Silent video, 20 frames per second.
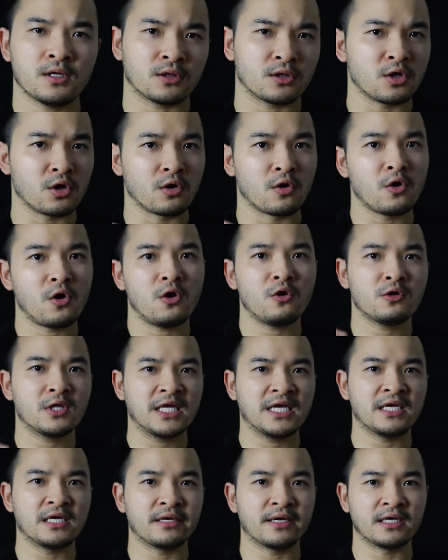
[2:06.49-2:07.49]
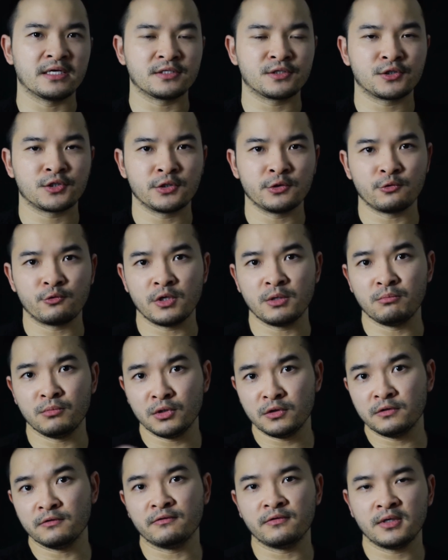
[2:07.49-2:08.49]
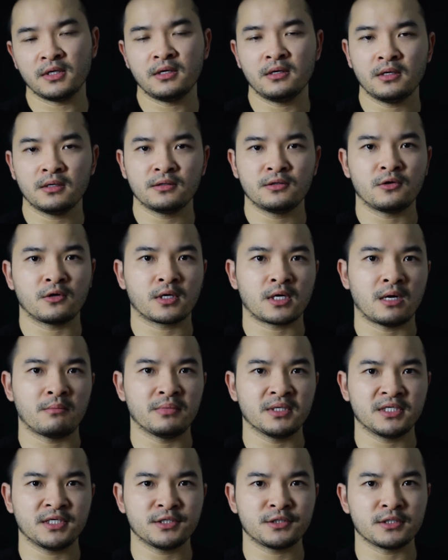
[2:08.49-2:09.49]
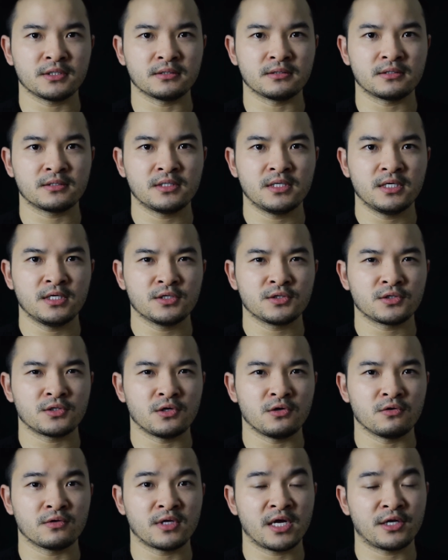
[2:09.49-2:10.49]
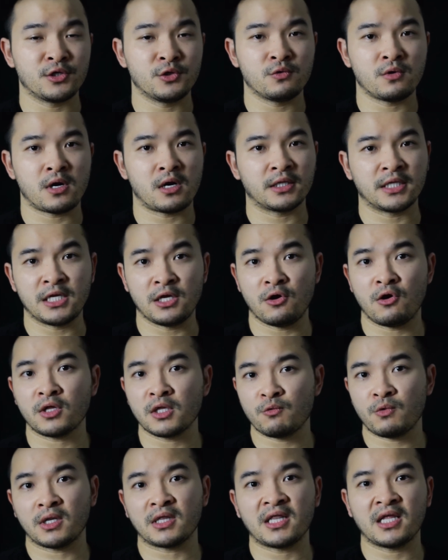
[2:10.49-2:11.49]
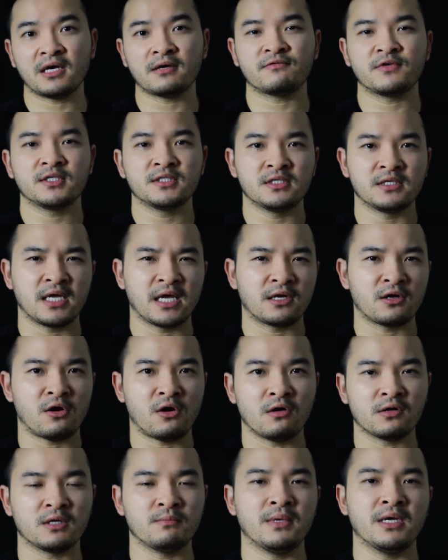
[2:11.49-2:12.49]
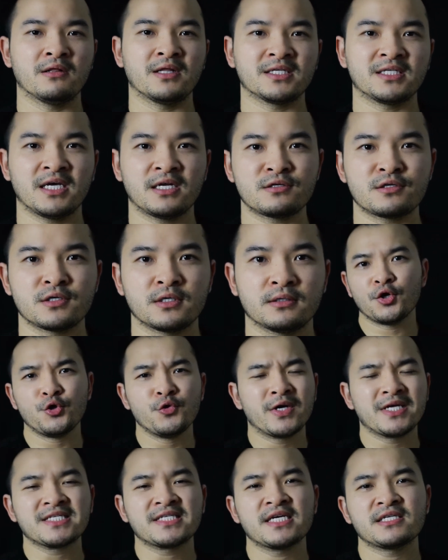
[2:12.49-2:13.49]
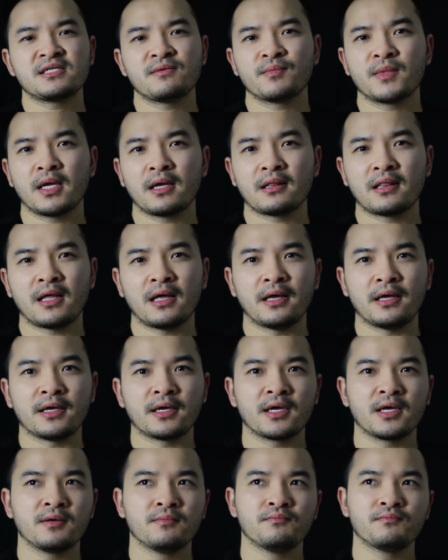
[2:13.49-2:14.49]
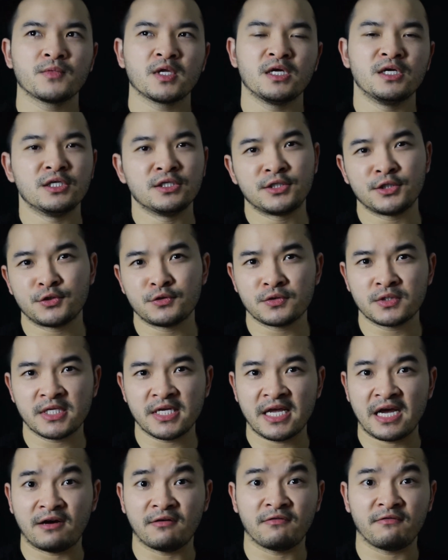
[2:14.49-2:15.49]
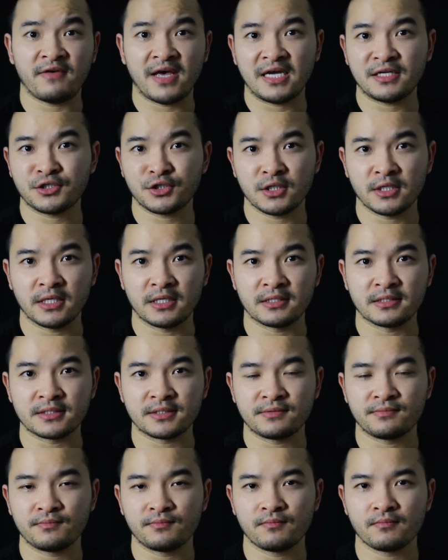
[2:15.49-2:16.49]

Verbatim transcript: The goal here is to remove your competitions so that you are the only one left to get all the male attention. You can say something like, did you see how fat she is?